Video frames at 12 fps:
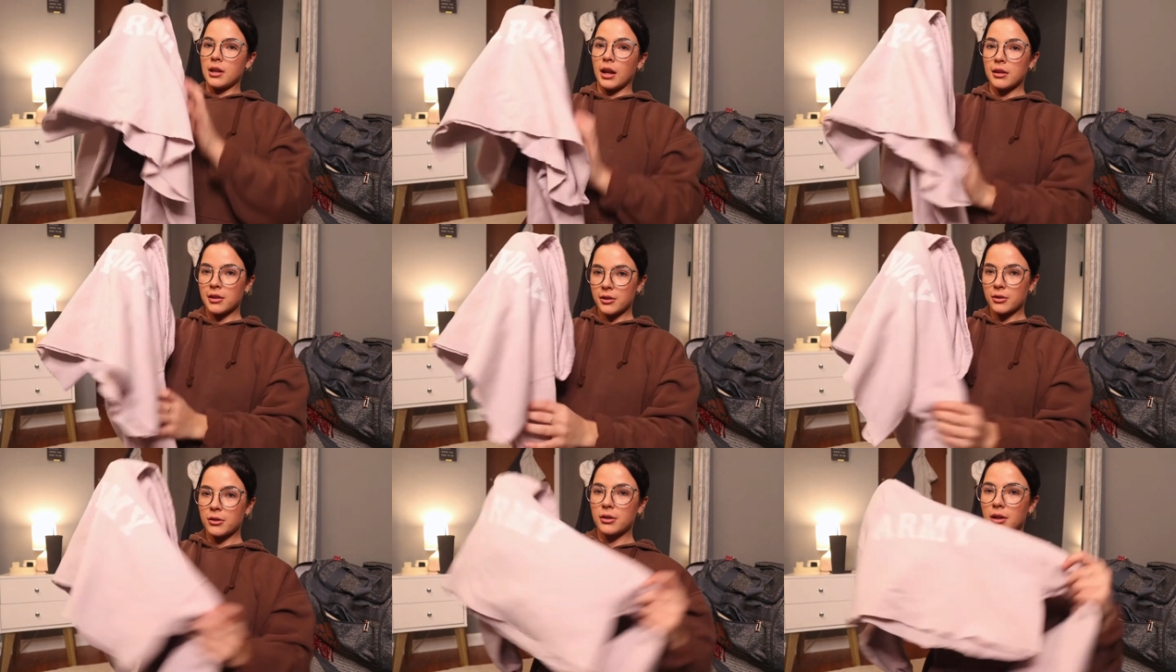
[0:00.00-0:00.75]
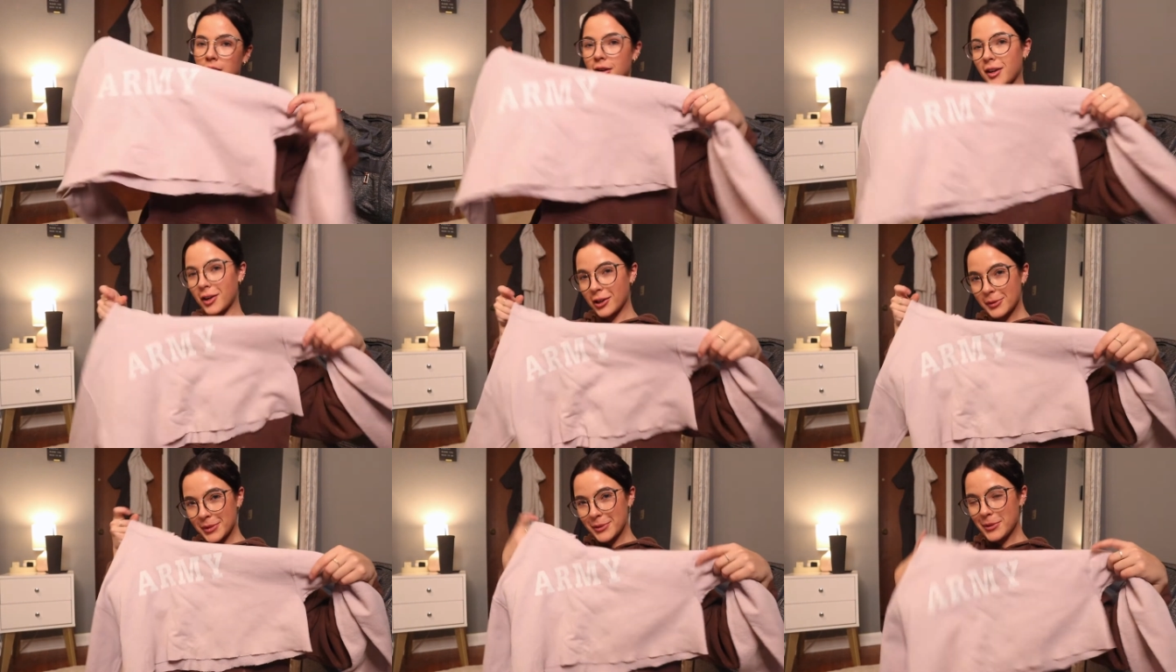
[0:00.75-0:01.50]
a little
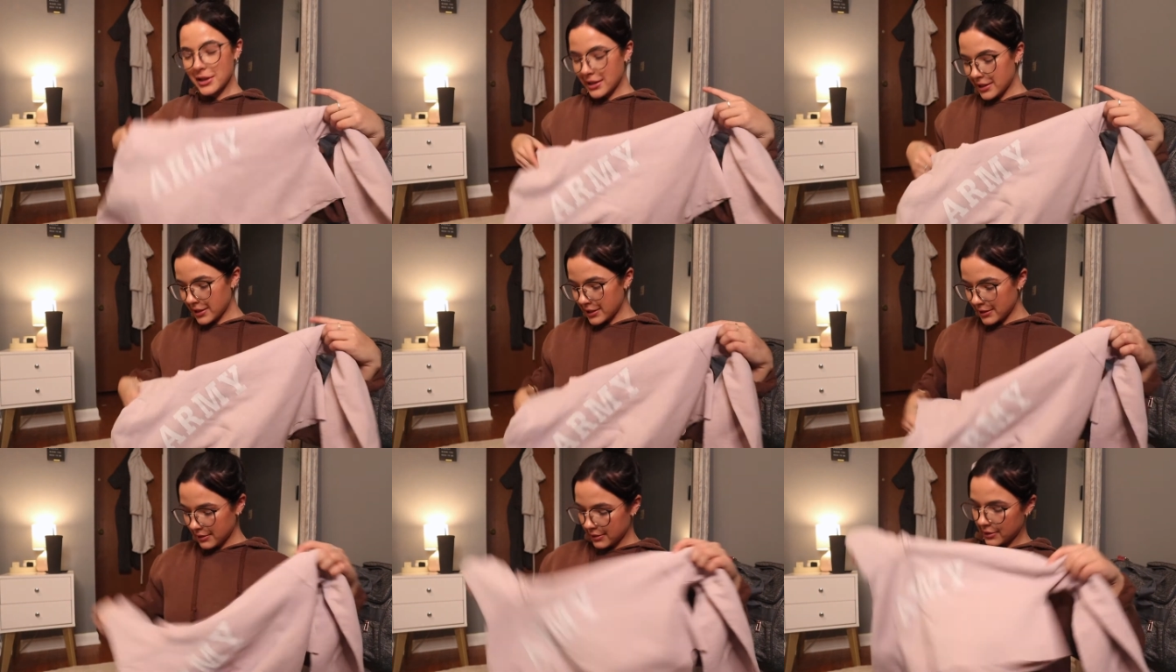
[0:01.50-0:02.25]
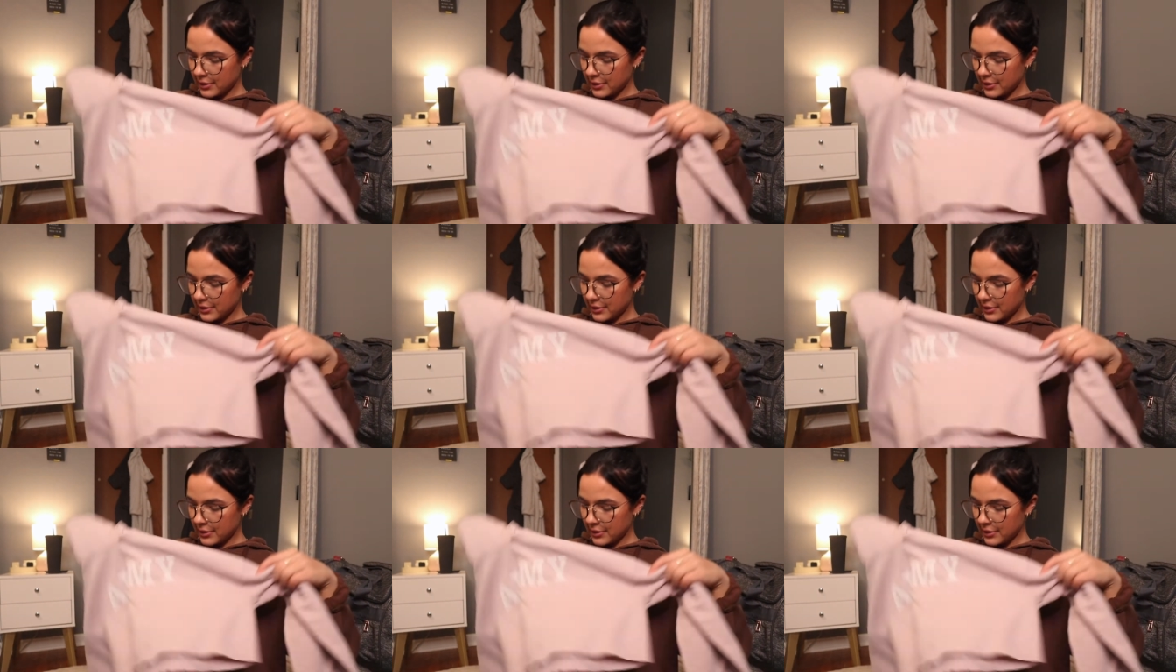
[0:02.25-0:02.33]
army one.